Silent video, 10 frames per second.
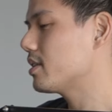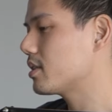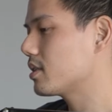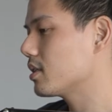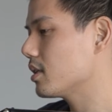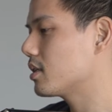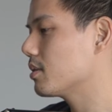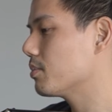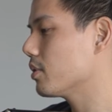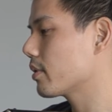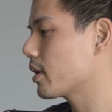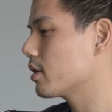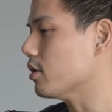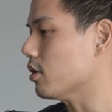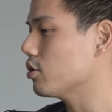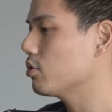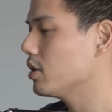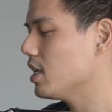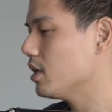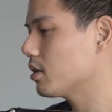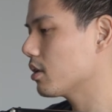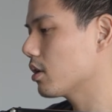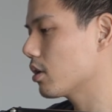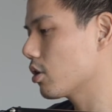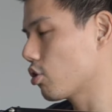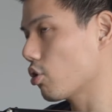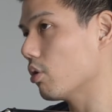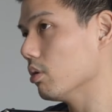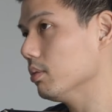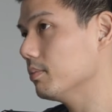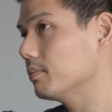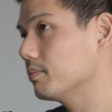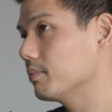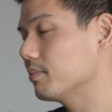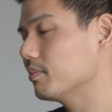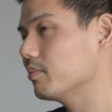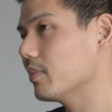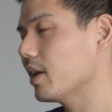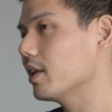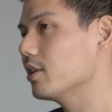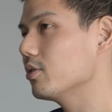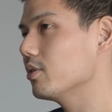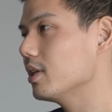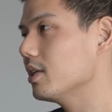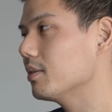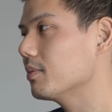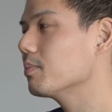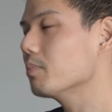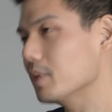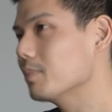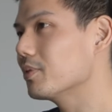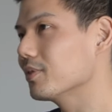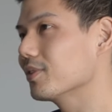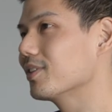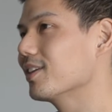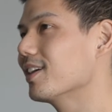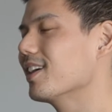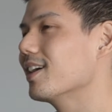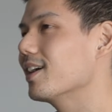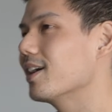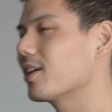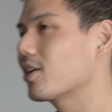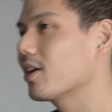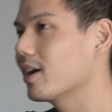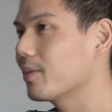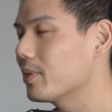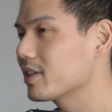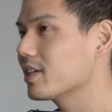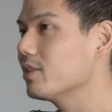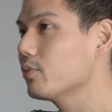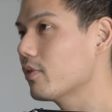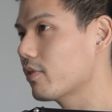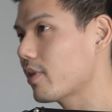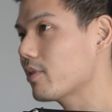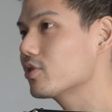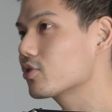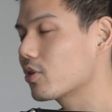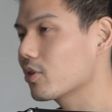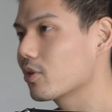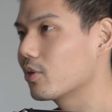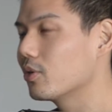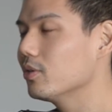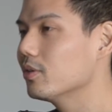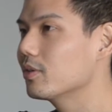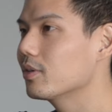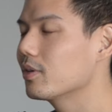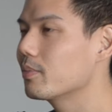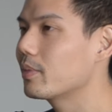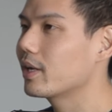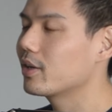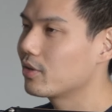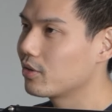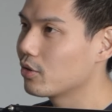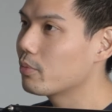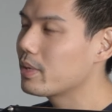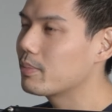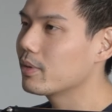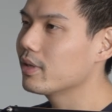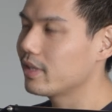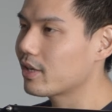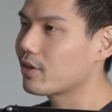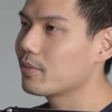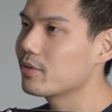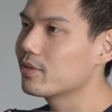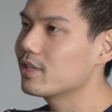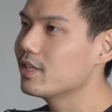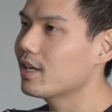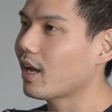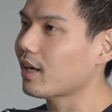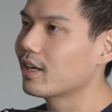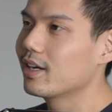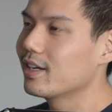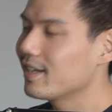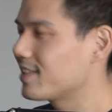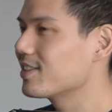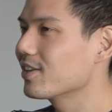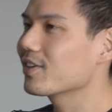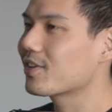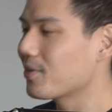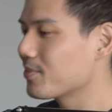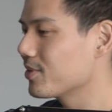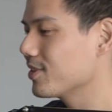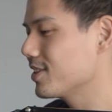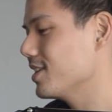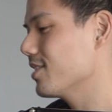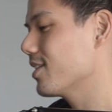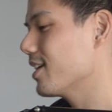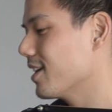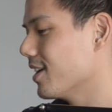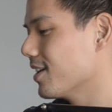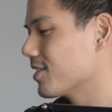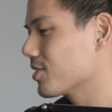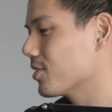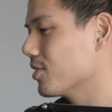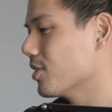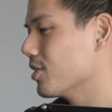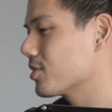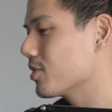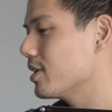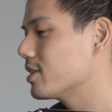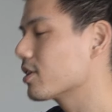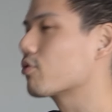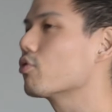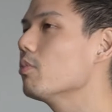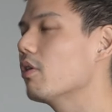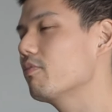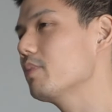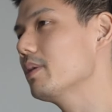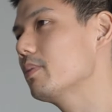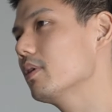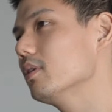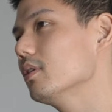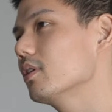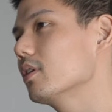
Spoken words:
simple, right? You need goal, and you need people. A person with a very strong goal, but no people in that community, it's not a community, right? So it's a group of people